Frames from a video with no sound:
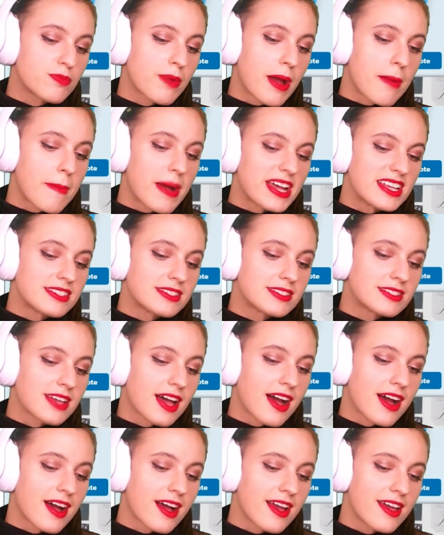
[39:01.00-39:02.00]
by my
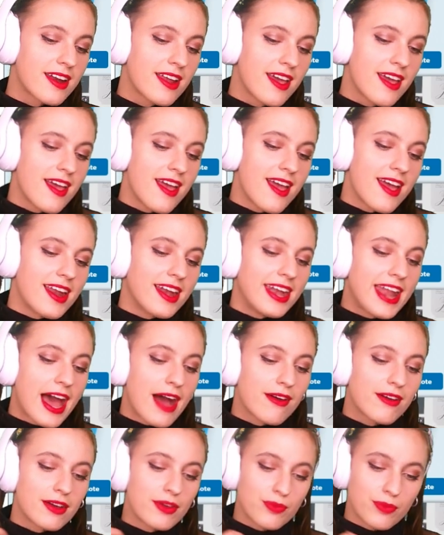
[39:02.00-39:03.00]
side.
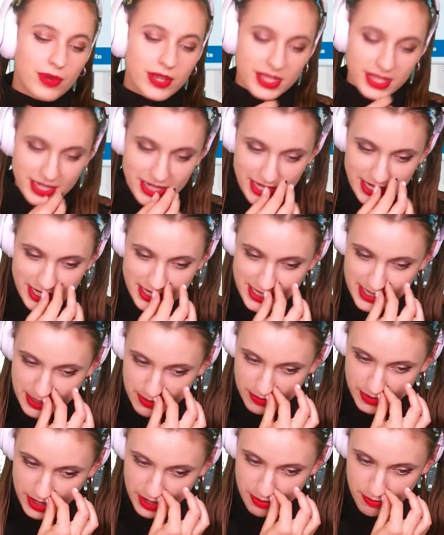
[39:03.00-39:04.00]
Now I really need
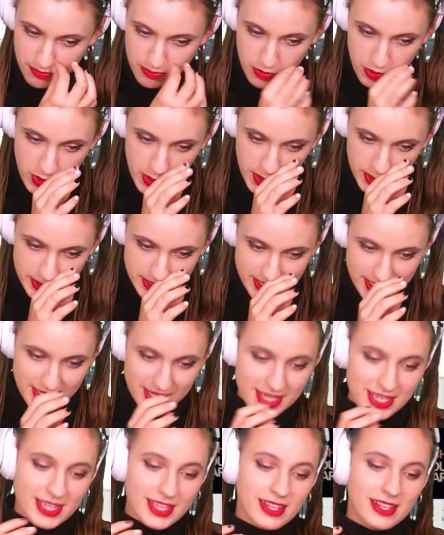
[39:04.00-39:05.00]
something more to
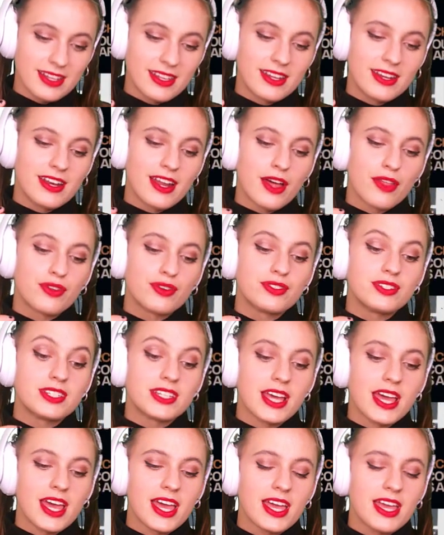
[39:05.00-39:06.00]
kill another
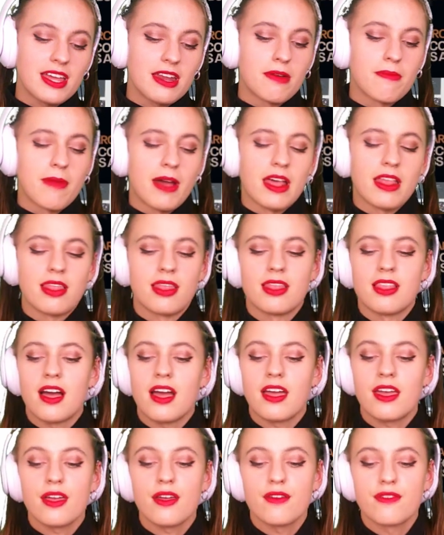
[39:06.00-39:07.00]
day in my
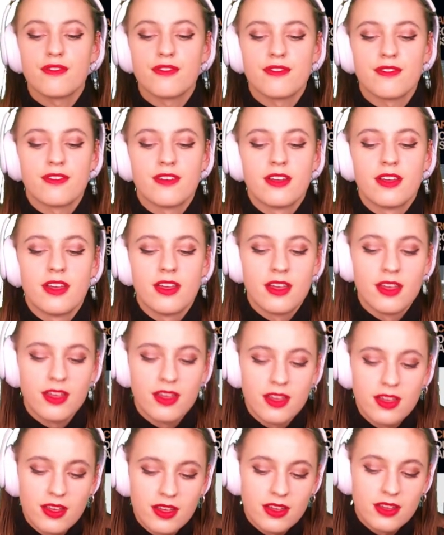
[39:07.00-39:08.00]
life.
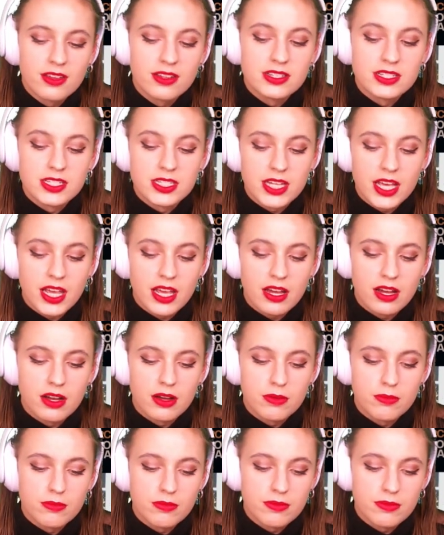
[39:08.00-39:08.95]
Damn.